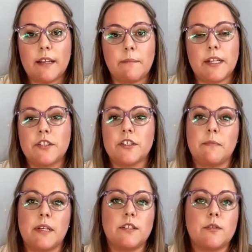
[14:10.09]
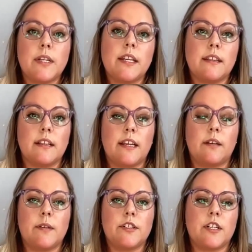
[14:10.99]
It might just mean tweaking the
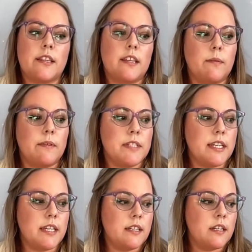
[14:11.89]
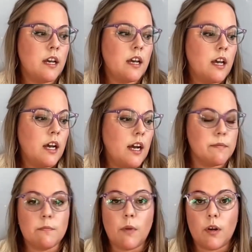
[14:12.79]
language. And I think we've seen some
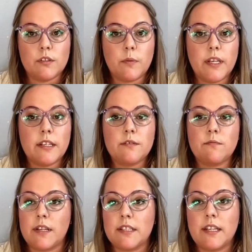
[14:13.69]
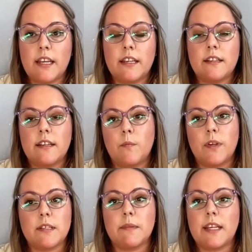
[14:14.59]
small tweaks resonate
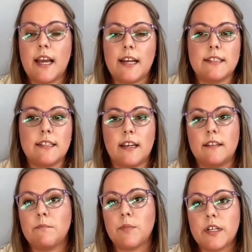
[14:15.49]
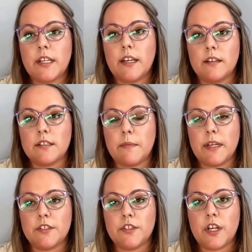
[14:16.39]
with some of the ads that Brittany, our
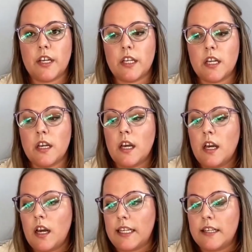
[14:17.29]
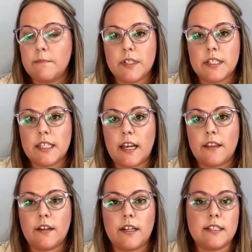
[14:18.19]
demand gen lead, puts
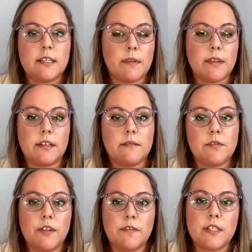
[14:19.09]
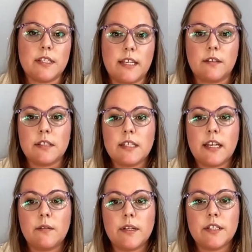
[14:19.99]
together and some of the shifts in sales
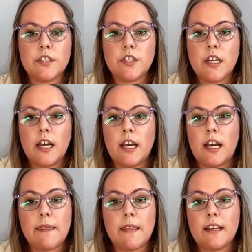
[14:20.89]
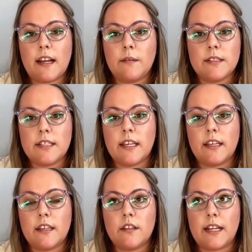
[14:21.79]
language. And then I would
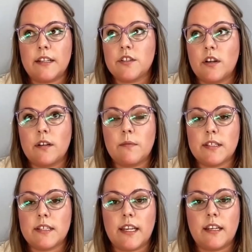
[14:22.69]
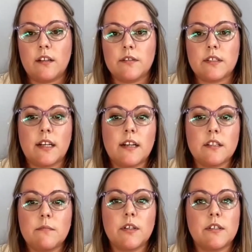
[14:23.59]
say getting started with staying close to
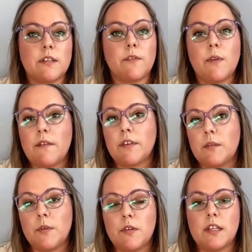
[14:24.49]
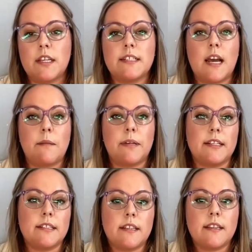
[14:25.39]
customers. If you have a community, tapping
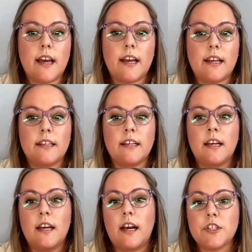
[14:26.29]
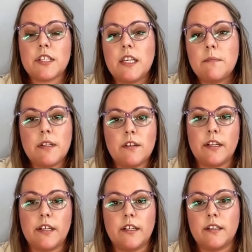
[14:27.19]
into that and just keeping
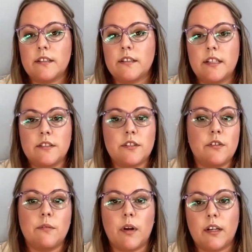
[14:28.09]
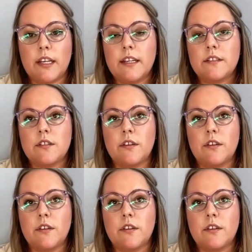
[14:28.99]
your ear to the market.